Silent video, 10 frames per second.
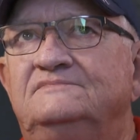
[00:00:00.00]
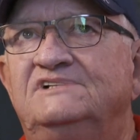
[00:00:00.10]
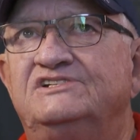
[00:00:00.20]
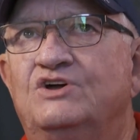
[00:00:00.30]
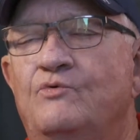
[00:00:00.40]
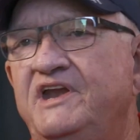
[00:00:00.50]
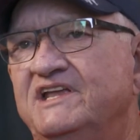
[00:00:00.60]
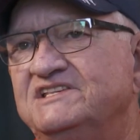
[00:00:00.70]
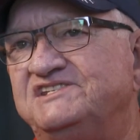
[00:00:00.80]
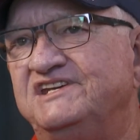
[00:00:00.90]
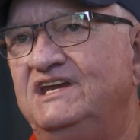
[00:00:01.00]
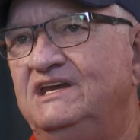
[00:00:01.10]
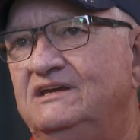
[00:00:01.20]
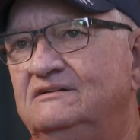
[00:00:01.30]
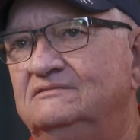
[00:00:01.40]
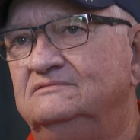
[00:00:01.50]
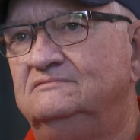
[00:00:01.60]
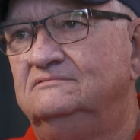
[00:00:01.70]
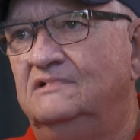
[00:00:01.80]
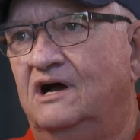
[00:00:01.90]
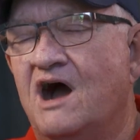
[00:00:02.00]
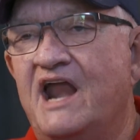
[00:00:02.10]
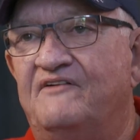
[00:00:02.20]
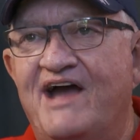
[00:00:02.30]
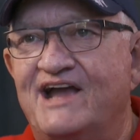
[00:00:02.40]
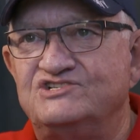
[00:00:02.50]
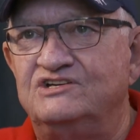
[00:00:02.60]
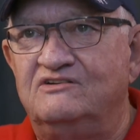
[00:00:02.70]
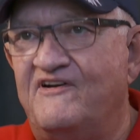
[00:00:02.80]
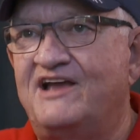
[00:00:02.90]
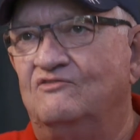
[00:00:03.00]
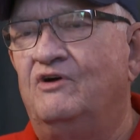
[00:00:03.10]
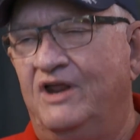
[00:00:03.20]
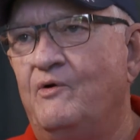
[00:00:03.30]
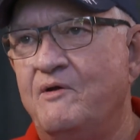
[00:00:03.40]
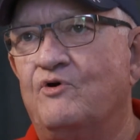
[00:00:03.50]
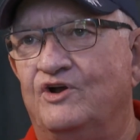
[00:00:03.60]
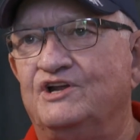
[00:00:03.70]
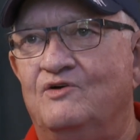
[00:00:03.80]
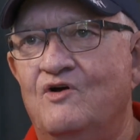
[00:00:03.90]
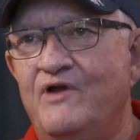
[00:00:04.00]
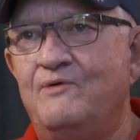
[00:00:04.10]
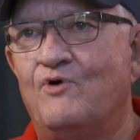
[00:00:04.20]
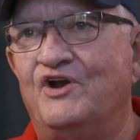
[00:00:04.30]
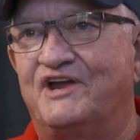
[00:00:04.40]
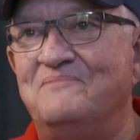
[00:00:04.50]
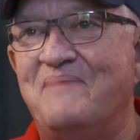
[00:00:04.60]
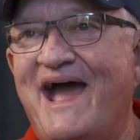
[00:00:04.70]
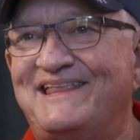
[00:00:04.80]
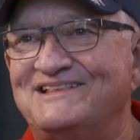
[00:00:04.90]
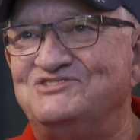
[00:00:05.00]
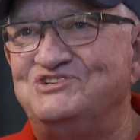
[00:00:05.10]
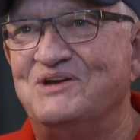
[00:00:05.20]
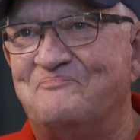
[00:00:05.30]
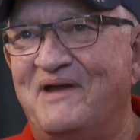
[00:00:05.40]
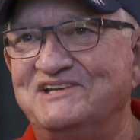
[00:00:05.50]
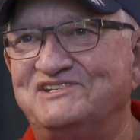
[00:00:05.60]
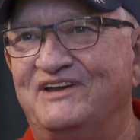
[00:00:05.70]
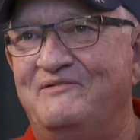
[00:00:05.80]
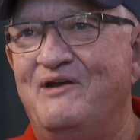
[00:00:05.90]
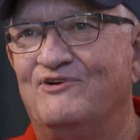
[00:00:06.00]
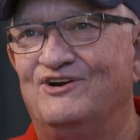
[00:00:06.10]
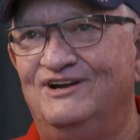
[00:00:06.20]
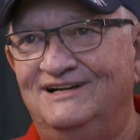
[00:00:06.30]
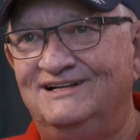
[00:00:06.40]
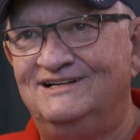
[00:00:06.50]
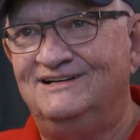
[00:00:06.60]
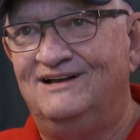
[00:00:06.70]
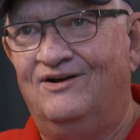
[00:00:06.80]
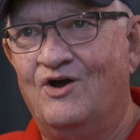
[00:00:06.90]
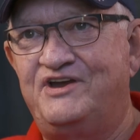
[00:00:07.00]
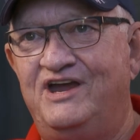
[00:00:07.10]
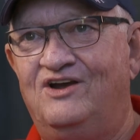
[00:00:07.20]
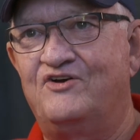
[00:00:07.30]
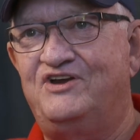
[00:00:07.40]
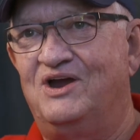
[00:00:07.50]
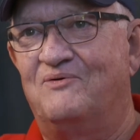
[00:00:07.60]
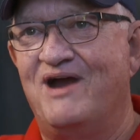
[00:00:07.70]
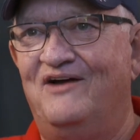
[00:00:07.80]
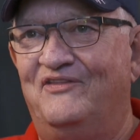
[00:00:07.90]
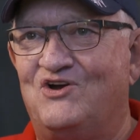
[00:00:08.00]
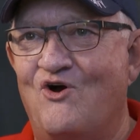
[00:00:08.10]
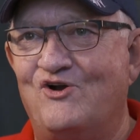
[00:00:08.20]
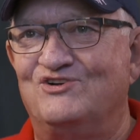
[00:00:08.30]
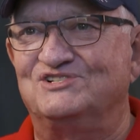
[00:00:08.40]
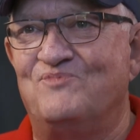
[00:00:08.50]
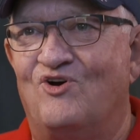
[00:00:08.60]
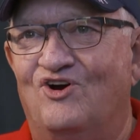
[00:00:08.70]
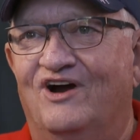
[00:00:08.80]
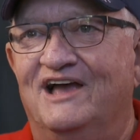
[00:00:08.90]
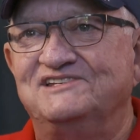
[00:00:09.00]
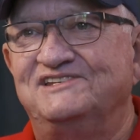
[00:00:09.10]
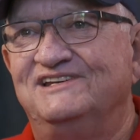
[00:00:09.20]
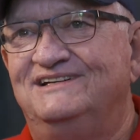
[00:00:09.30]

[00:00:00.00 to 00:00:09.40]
so we didn't see a lot of action. In fact, we weren't a combatant ship. Basically, we were looking around the corners, more or less.